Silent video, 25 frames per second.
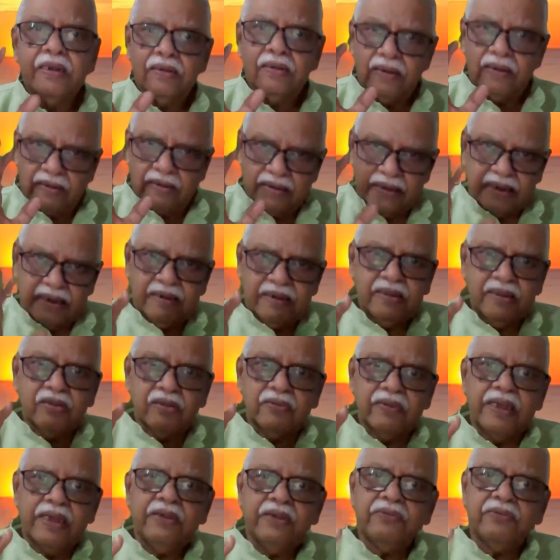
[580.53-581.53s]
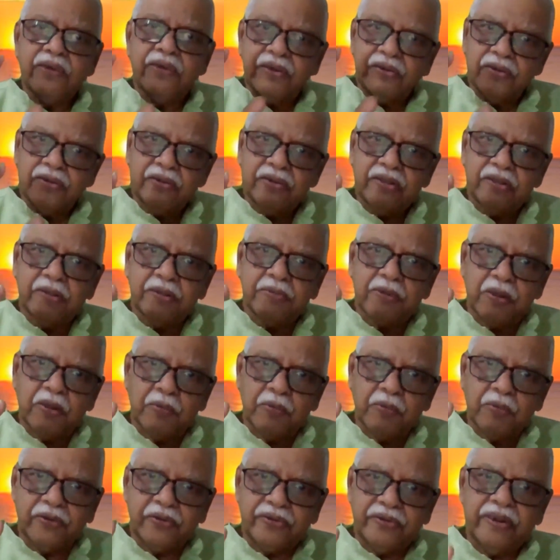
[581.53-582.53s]
And that is why Vargottama
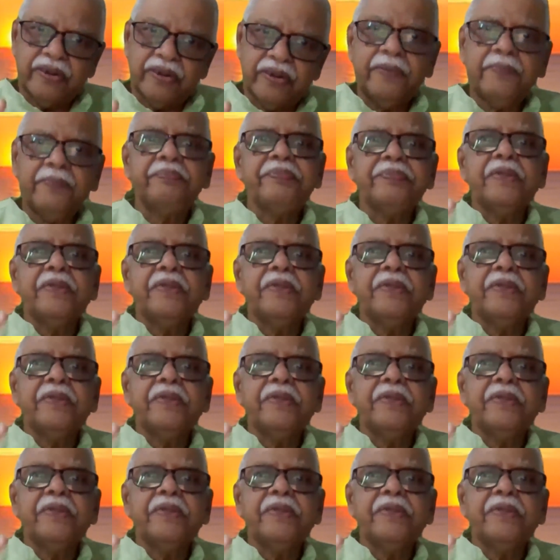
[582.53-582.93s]
NavāMsha